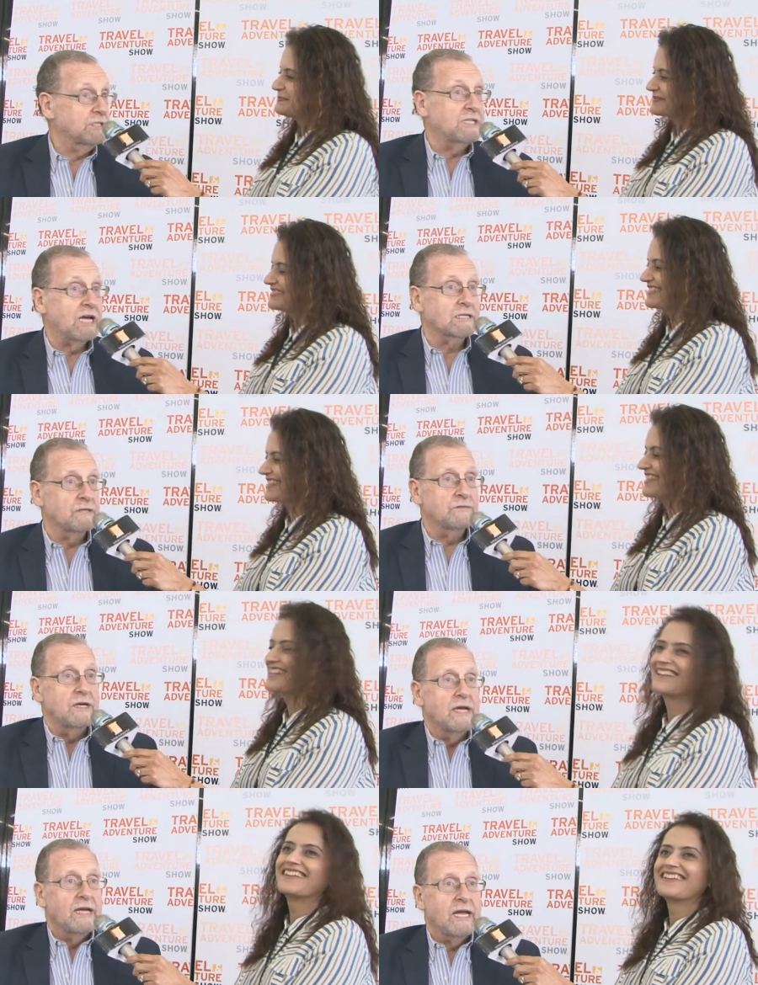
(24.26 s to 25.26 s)
Speaker 1: detective
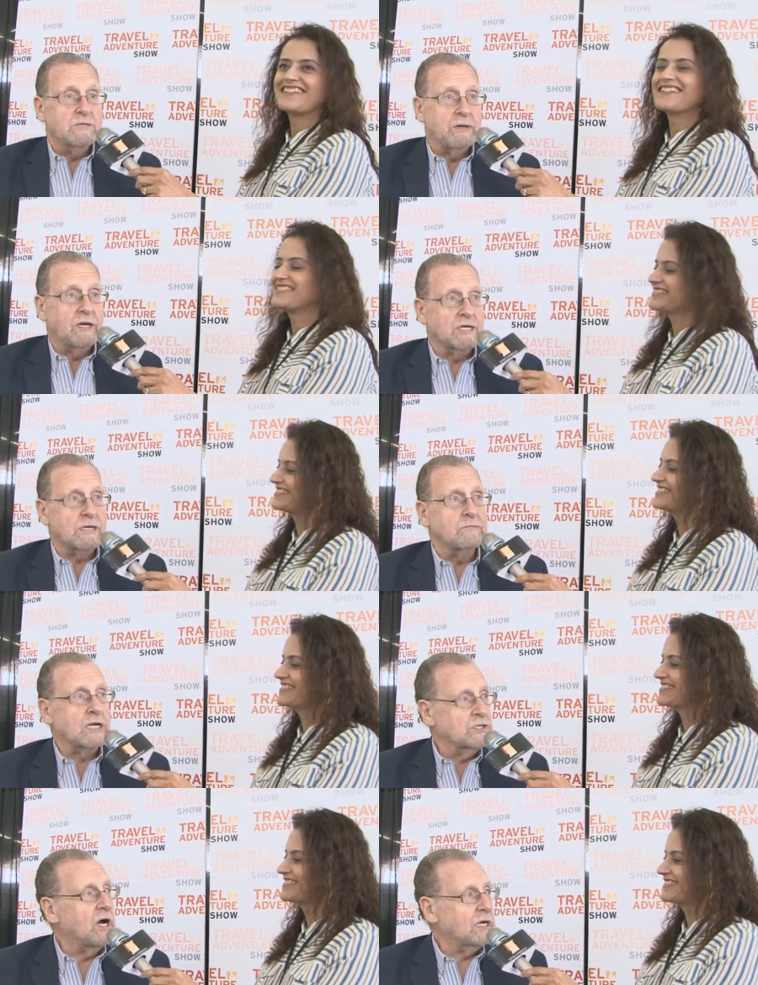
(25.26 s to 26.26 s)
is because I'm
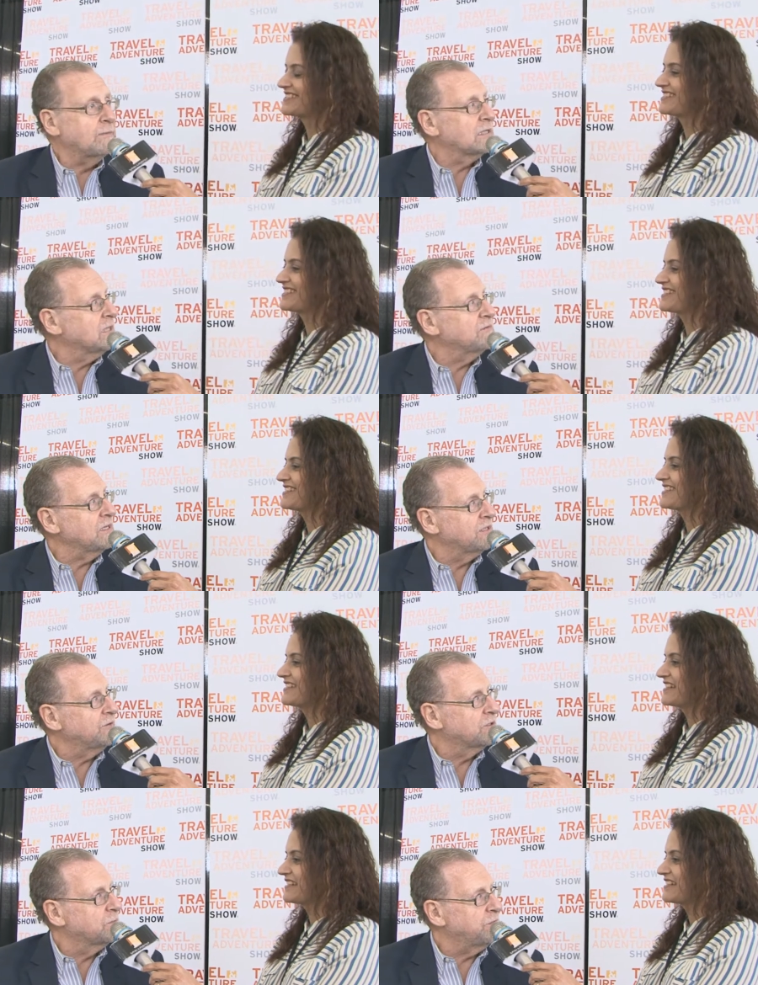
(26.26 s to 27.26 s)
not talking about lovely
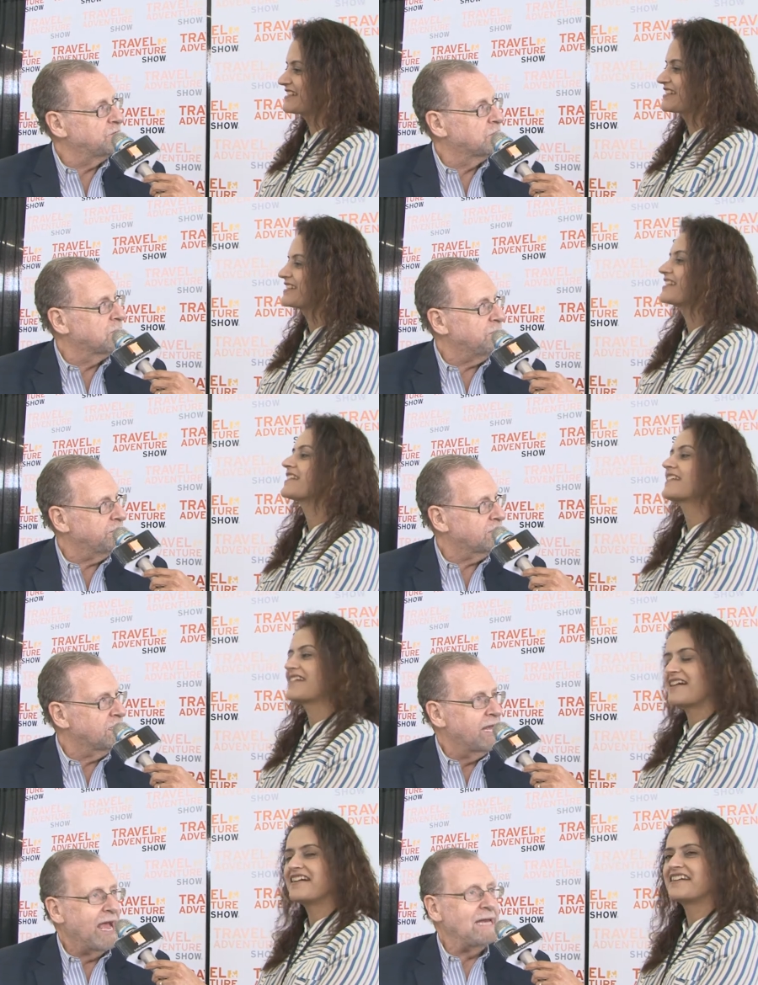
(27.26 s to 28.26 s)
London or beautiful
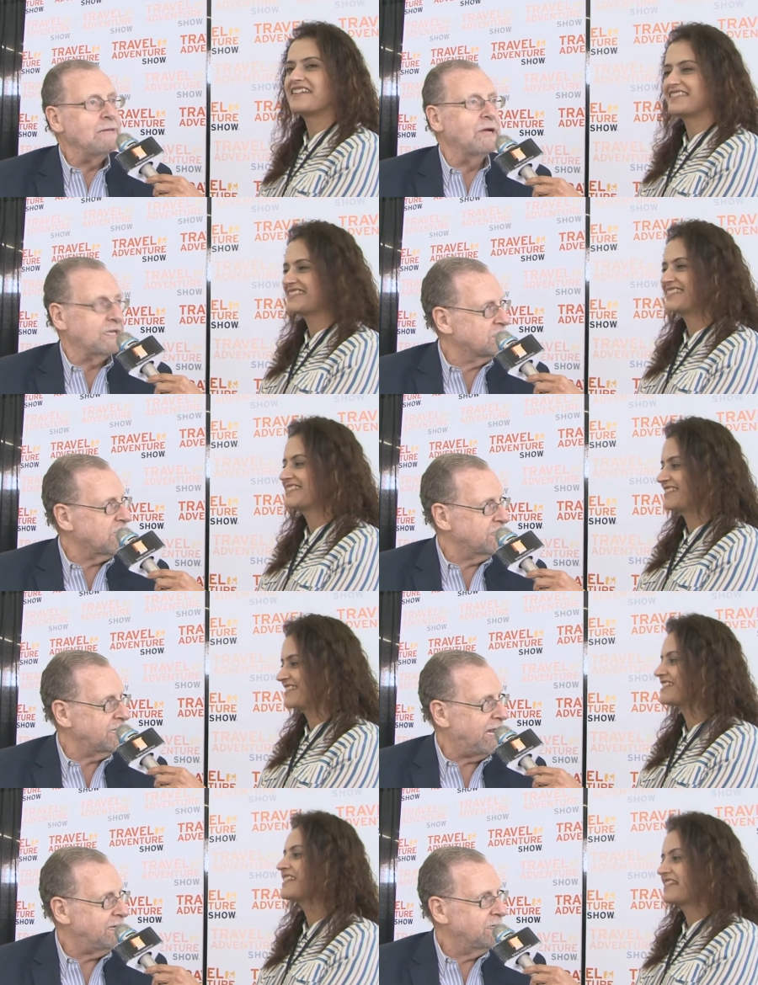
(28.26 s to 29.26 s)
Bermuda. Anybody can tell you
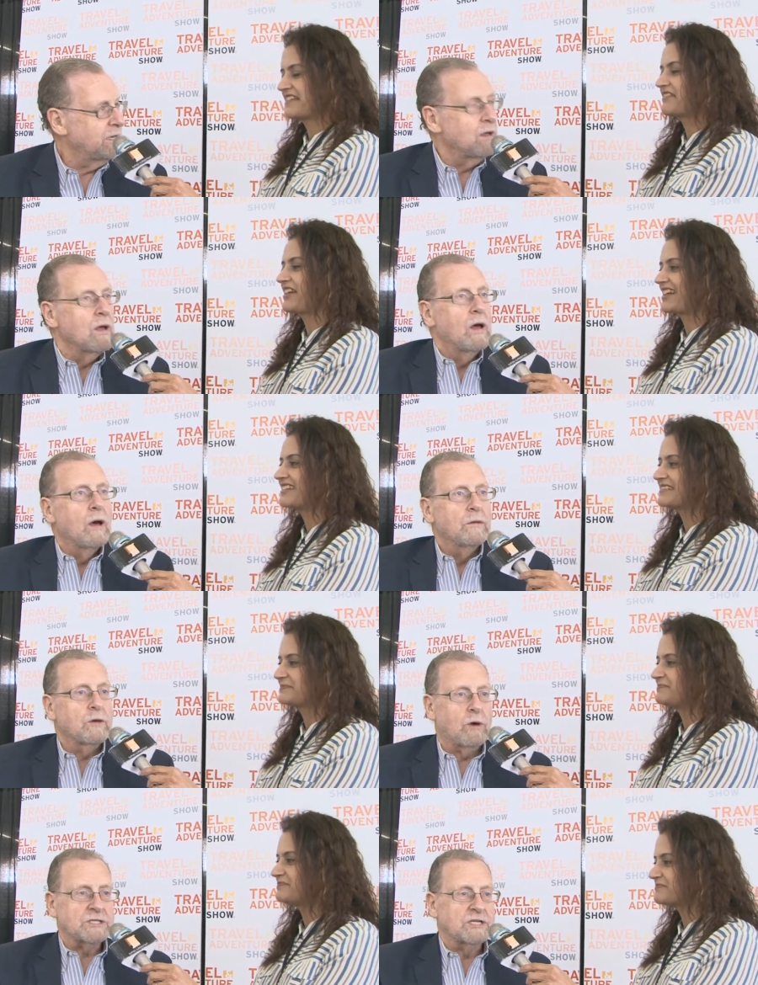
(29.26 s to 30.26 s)
that.
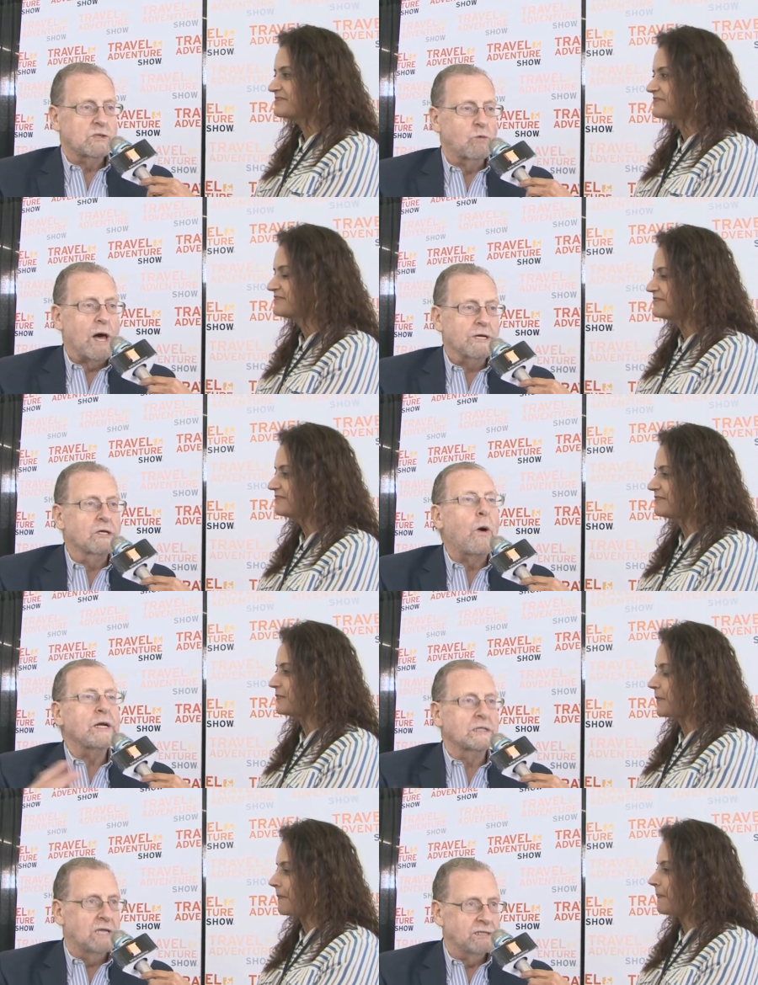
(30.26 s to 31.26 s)
The question is, while you're
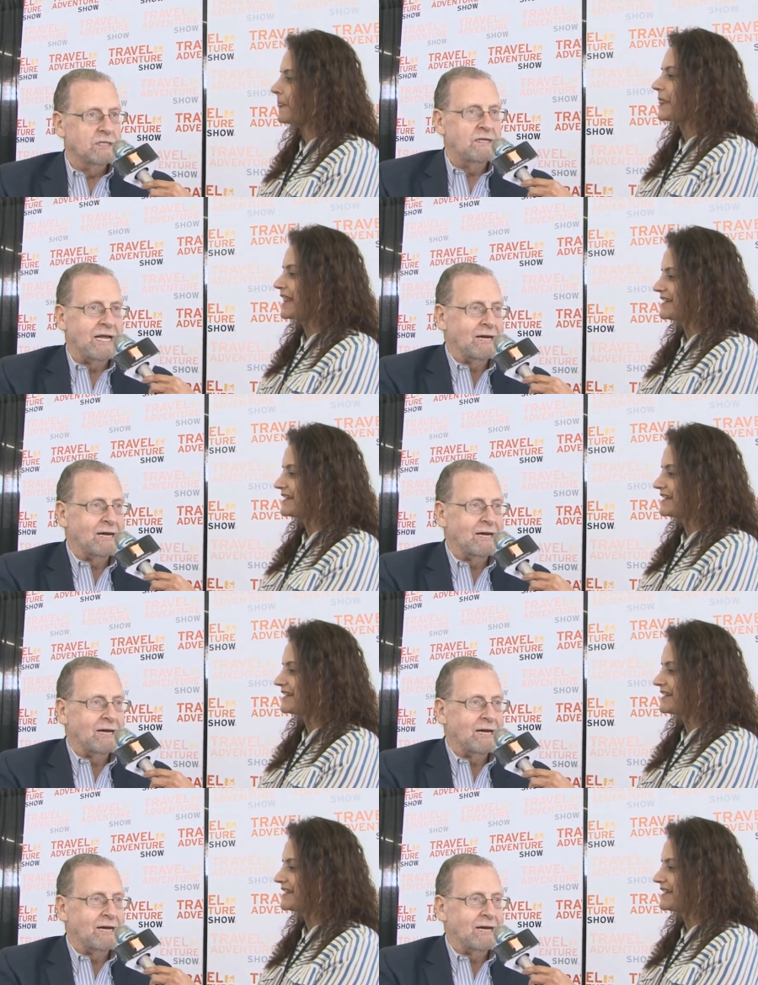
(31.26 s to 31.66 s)
going to London and the